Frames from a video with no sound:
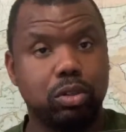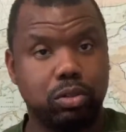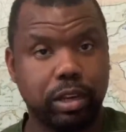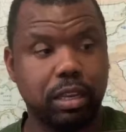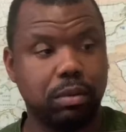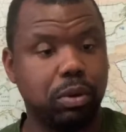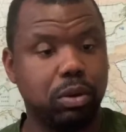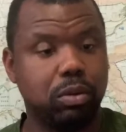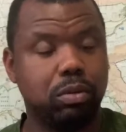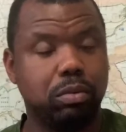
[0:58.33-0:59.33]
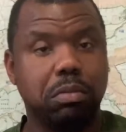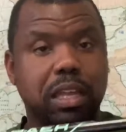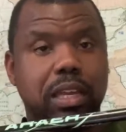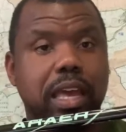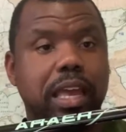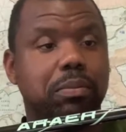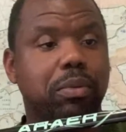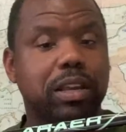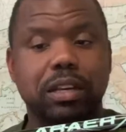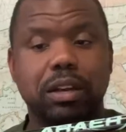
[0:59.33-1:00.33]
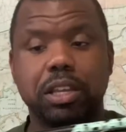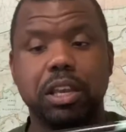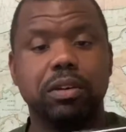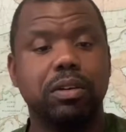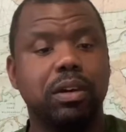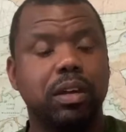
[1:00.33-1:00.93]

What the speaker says: trekking pole, meaning that it breaks down here,